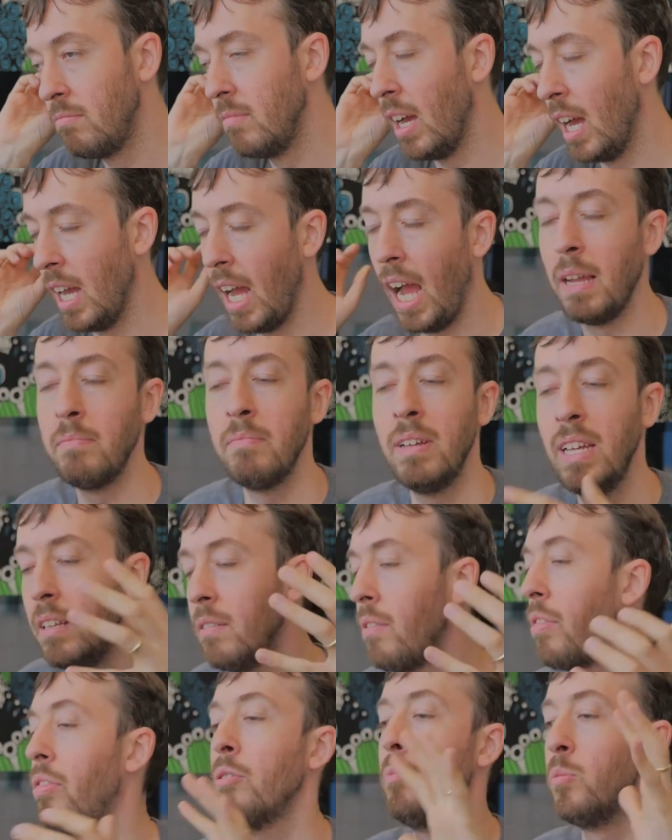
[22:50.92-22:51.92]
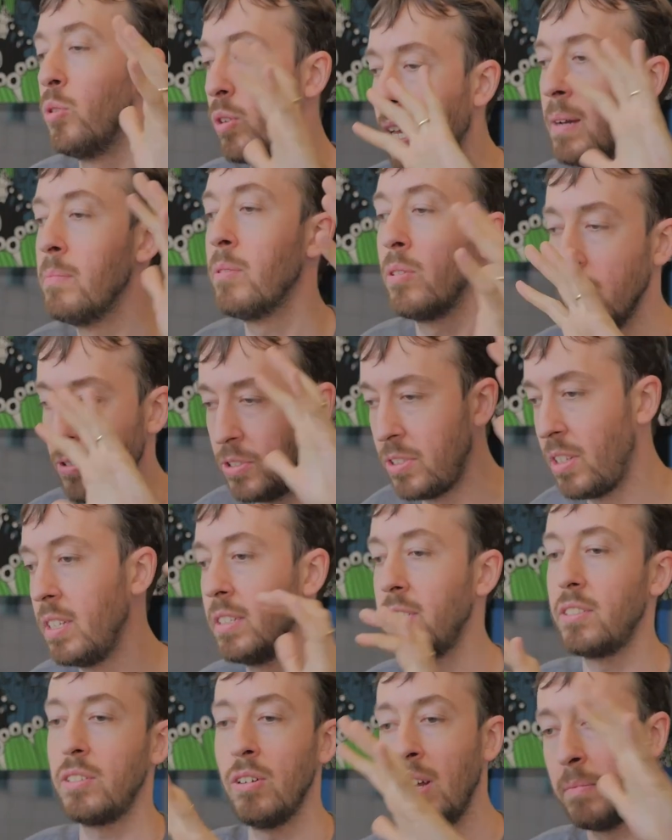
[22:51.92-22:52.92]
I mean thermal, chemical,
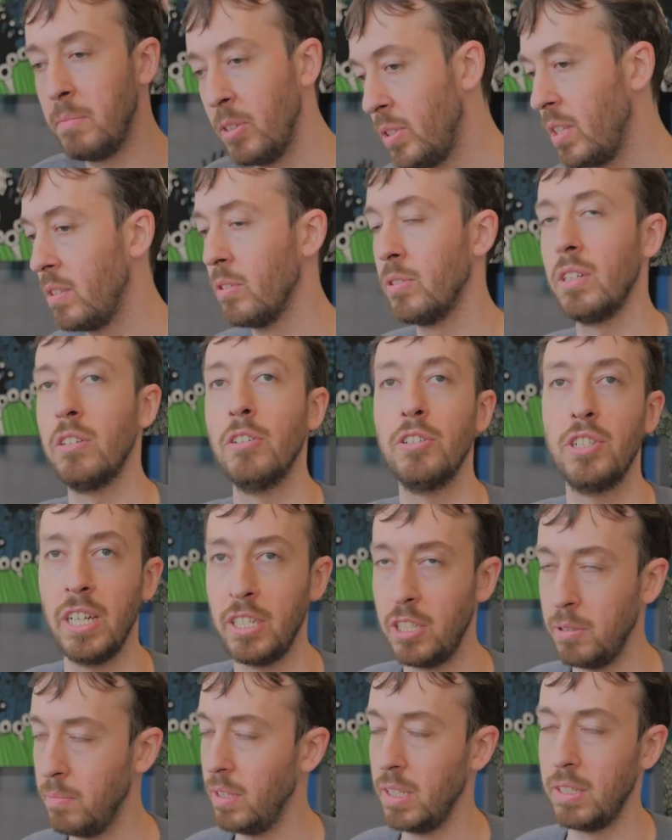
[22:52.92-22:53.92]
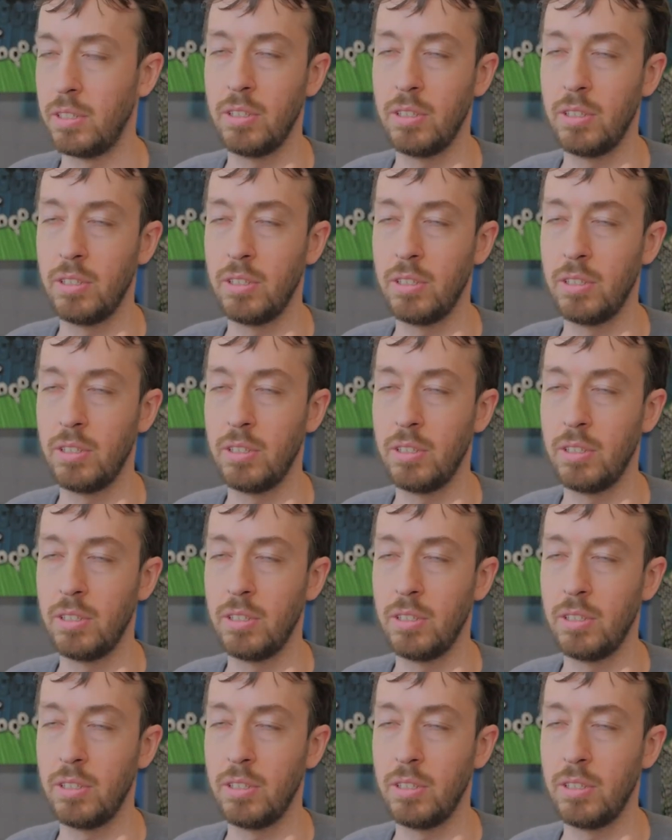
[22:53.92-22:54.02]
statistical. I'm using those interchangeably.